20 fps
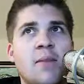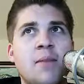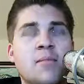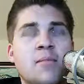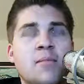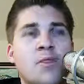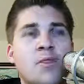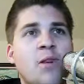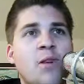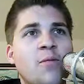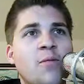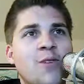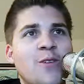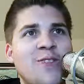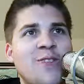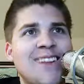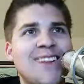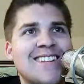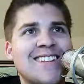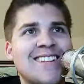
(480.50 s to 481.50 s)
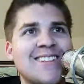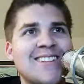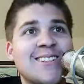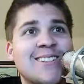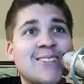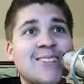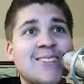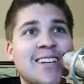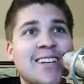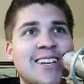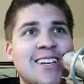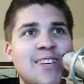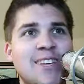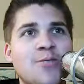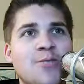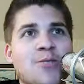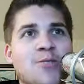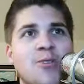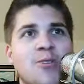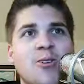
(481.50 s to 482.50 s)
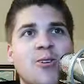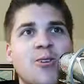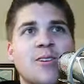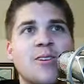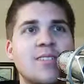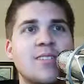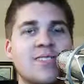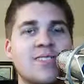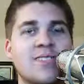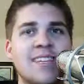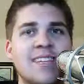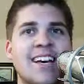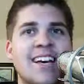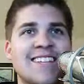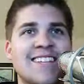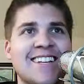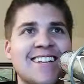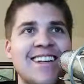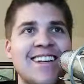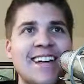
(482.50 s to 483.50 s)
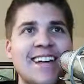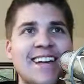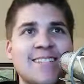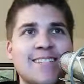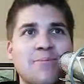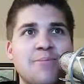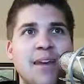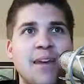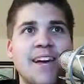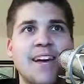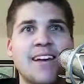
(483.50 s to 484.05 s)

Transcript: So hopefully you found this little trick useful. See you guys in class. Bye.